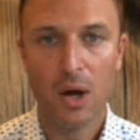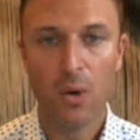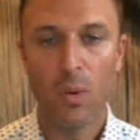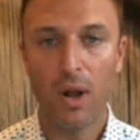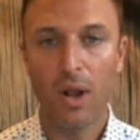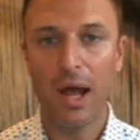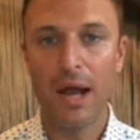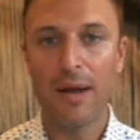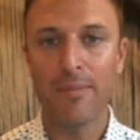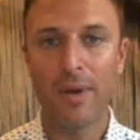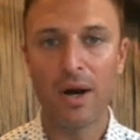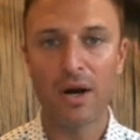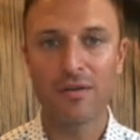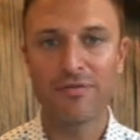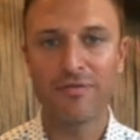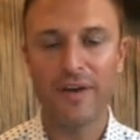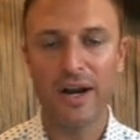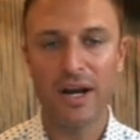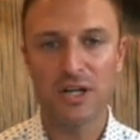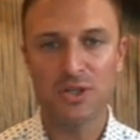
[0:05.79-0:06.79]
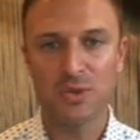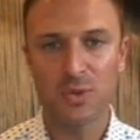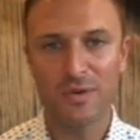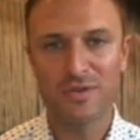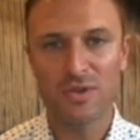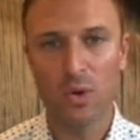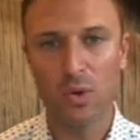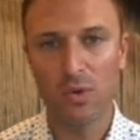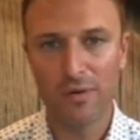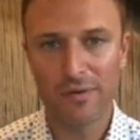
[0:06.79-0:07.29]
Well, I'm Mark Faris. We
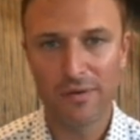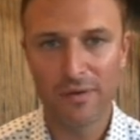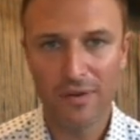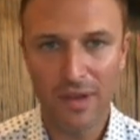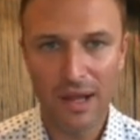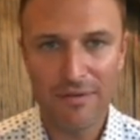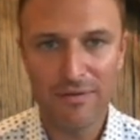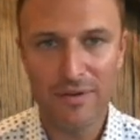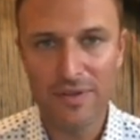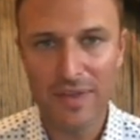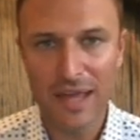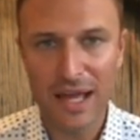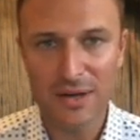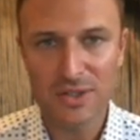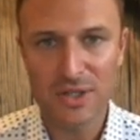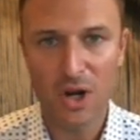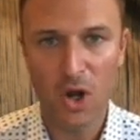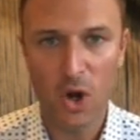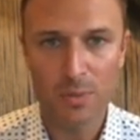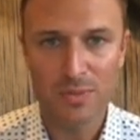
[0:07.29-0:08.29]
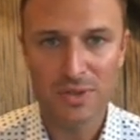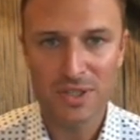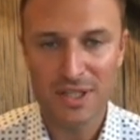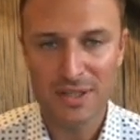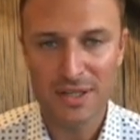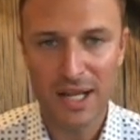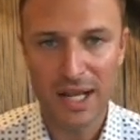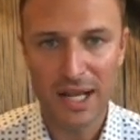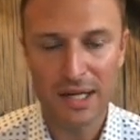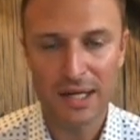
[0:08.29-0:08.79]
sold over 11,000 homes to
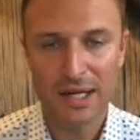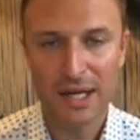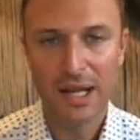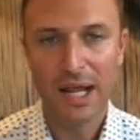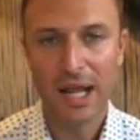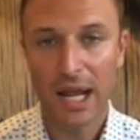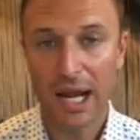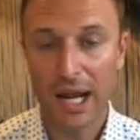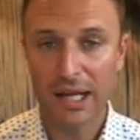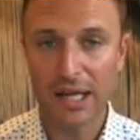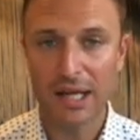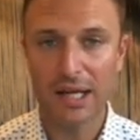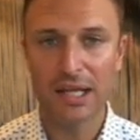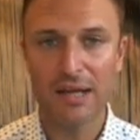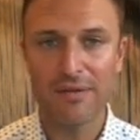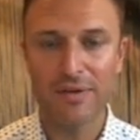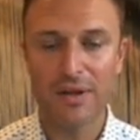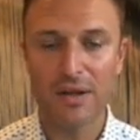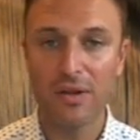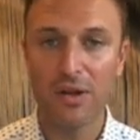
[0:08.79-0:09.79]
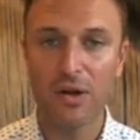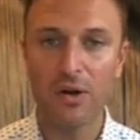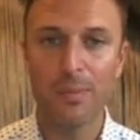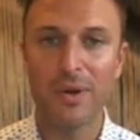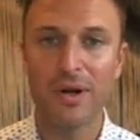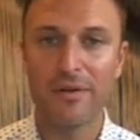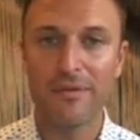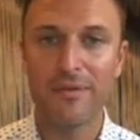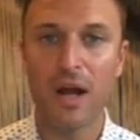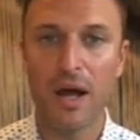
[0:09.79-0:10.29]
date, and I'm going to give you a little
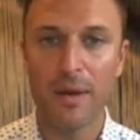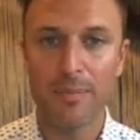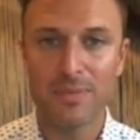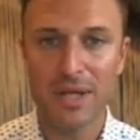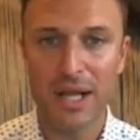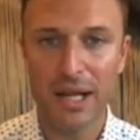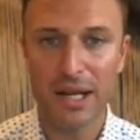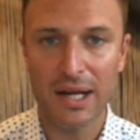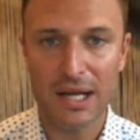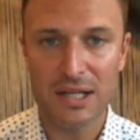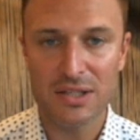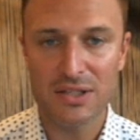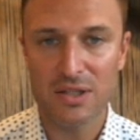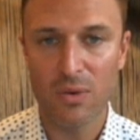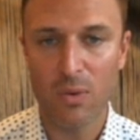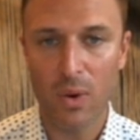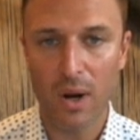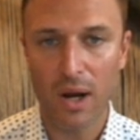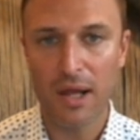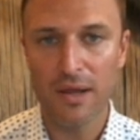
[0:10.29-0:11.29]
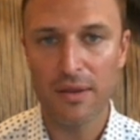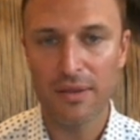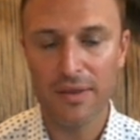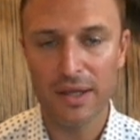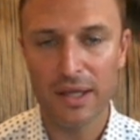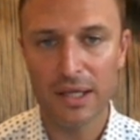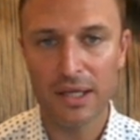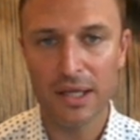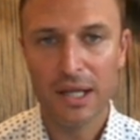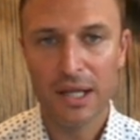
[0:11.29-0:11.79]
bit of an update as to what I
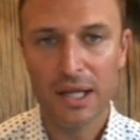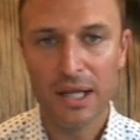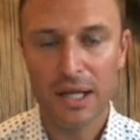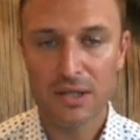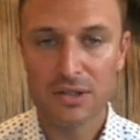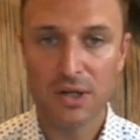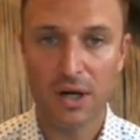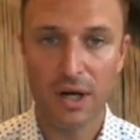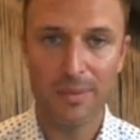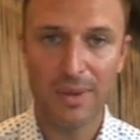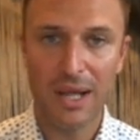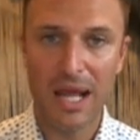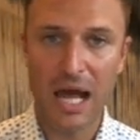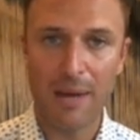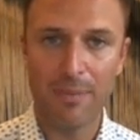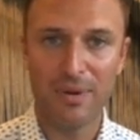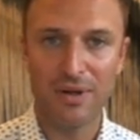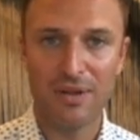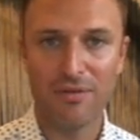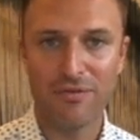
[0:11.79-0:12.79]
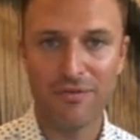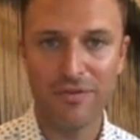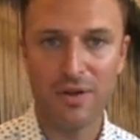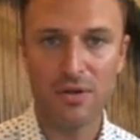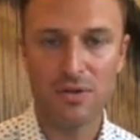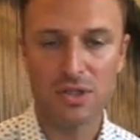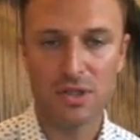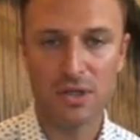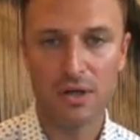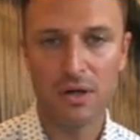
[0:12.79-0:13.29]
think is going to be happening in the
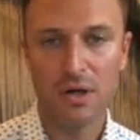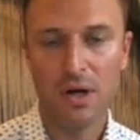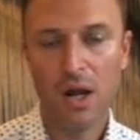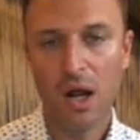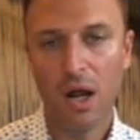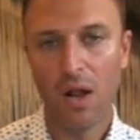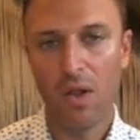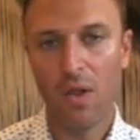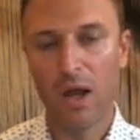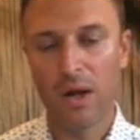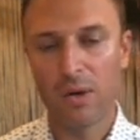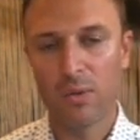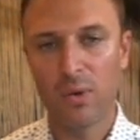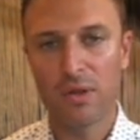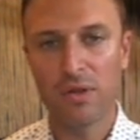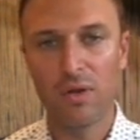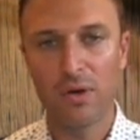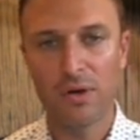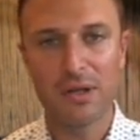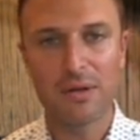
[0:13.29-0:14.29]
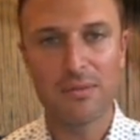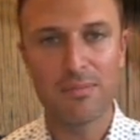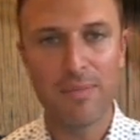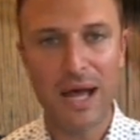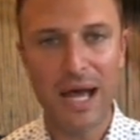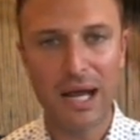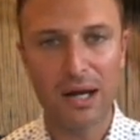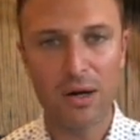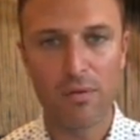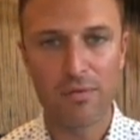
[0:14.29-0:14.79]
future, along with looking
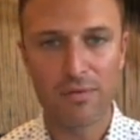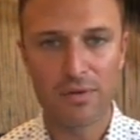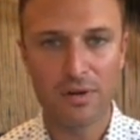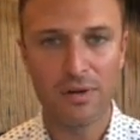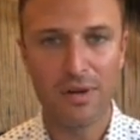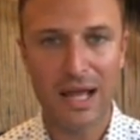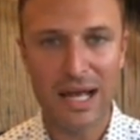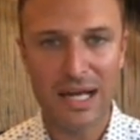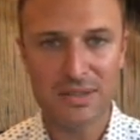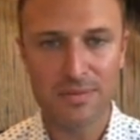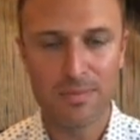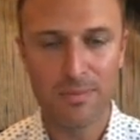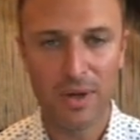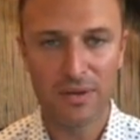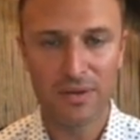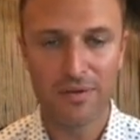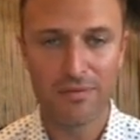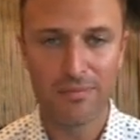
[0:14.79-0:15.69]
back over the last month of